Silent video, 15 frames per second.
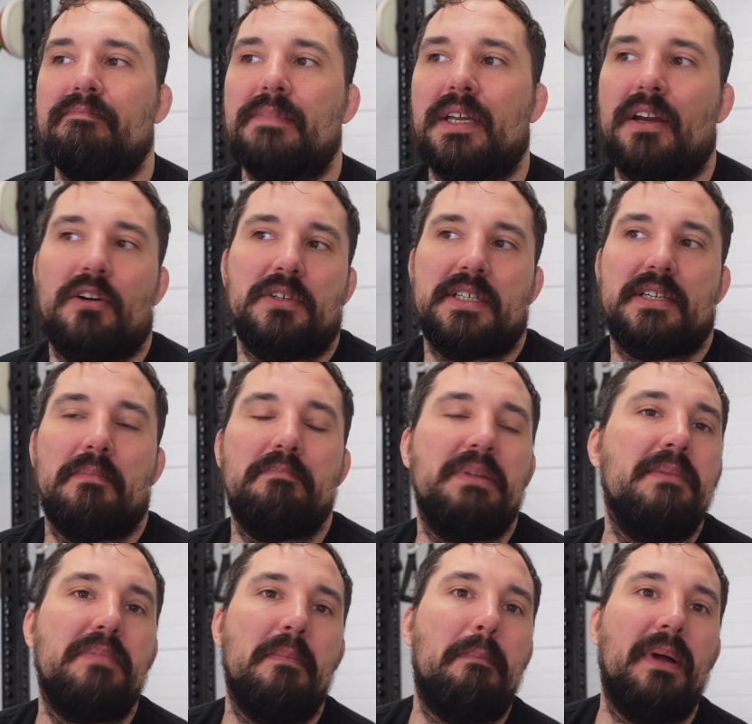You know, some
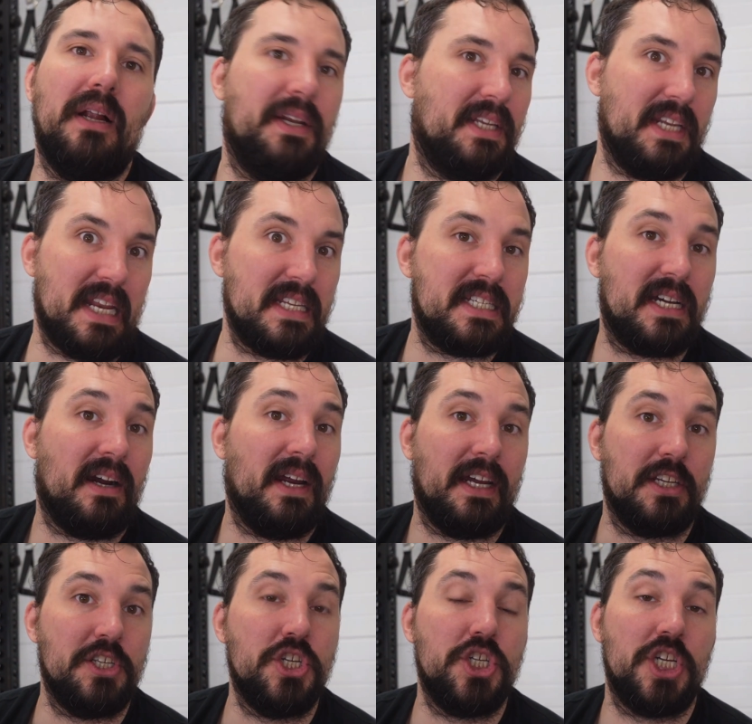people build an
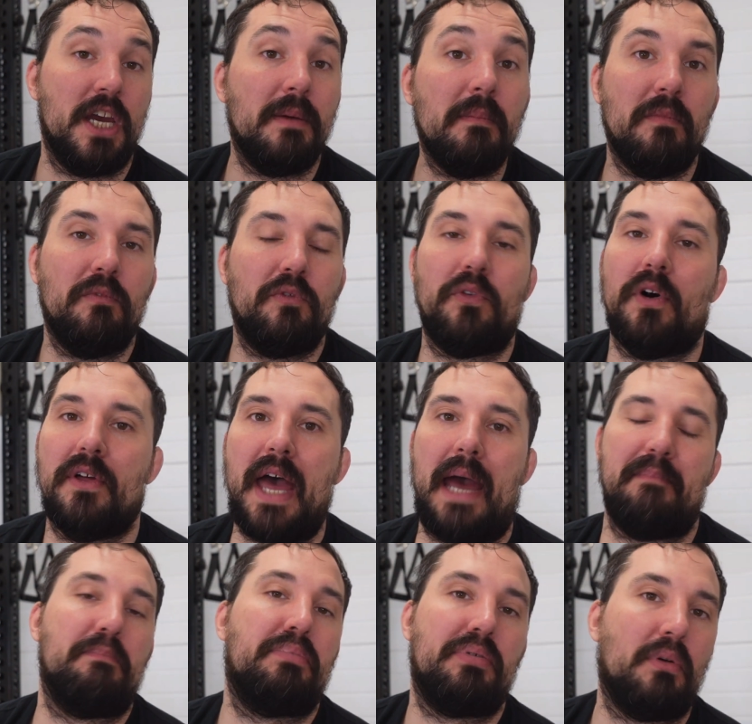entire gym for
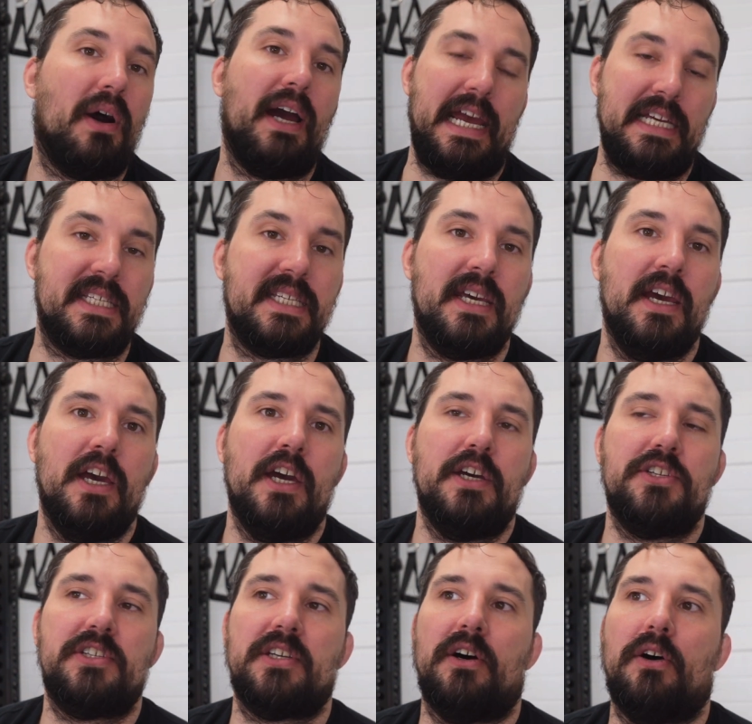that price.
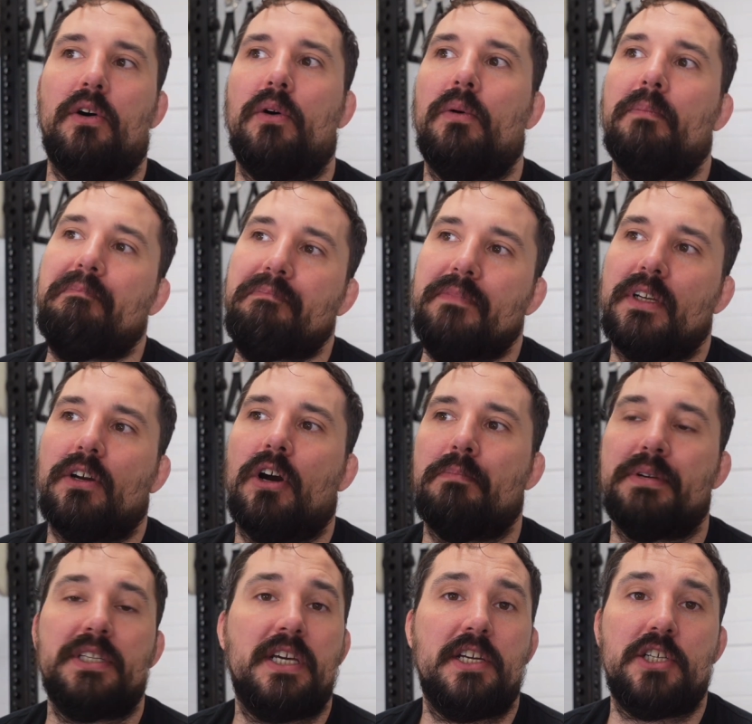So
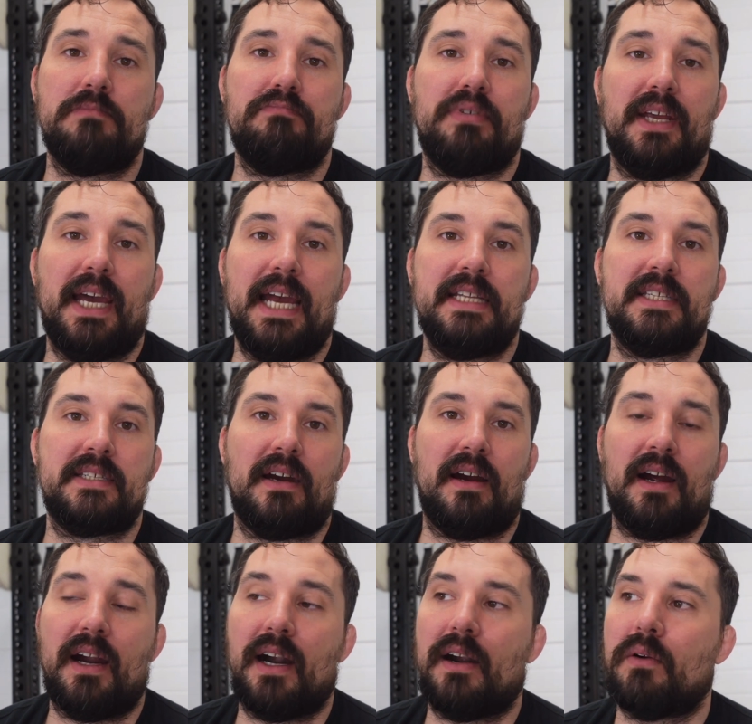competition plates
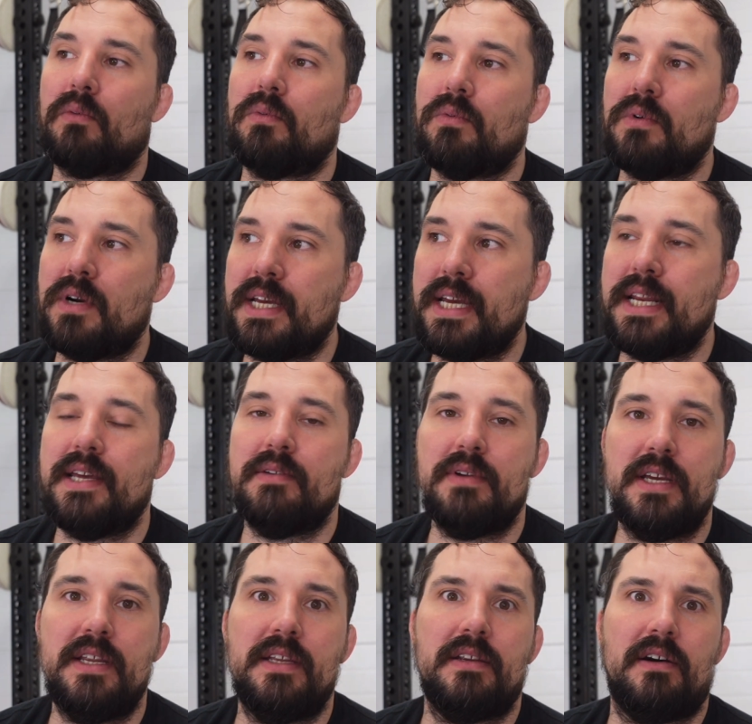are really,
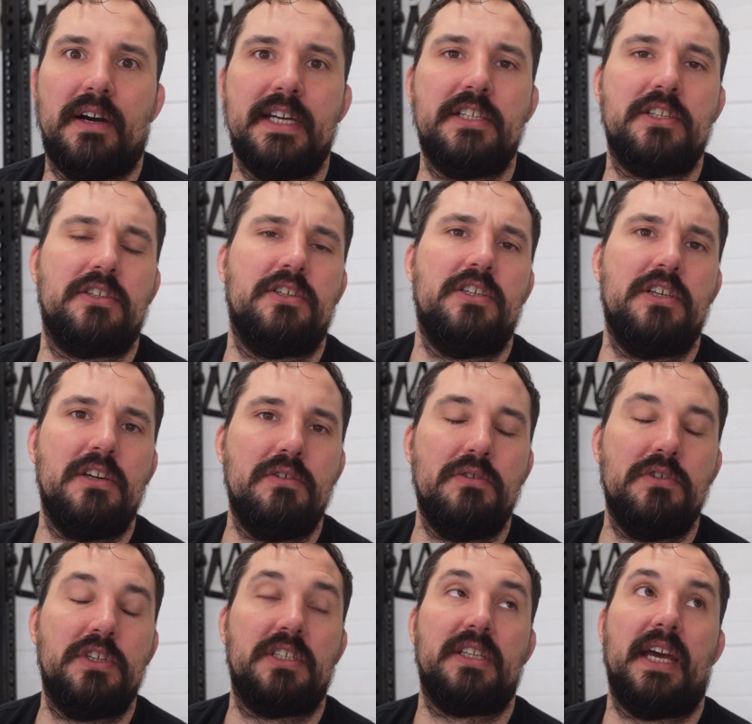really nice to
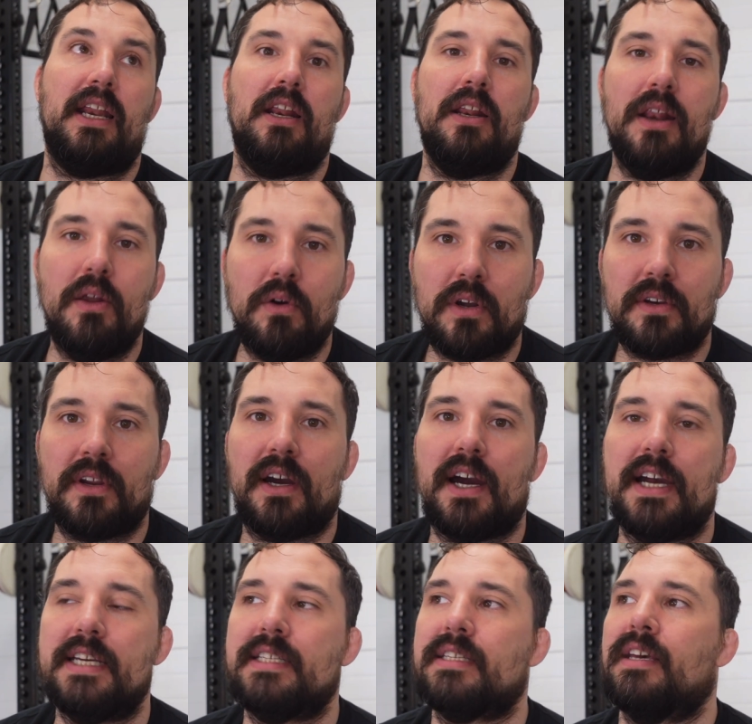use. They look
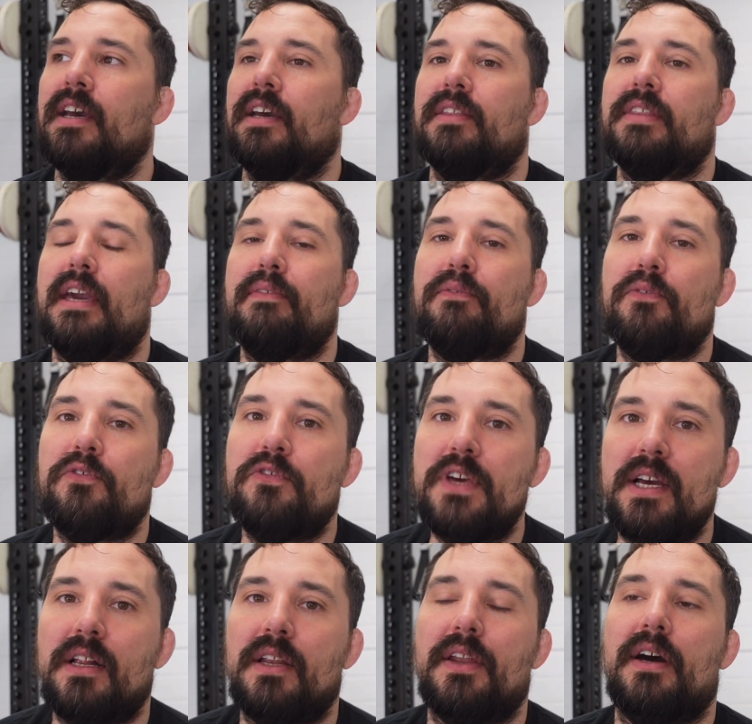nice, they
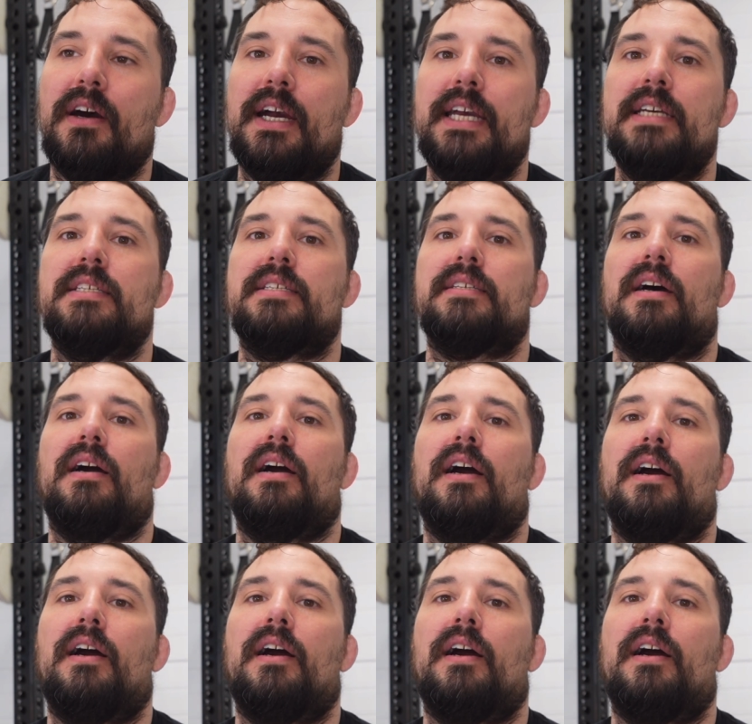feel nice.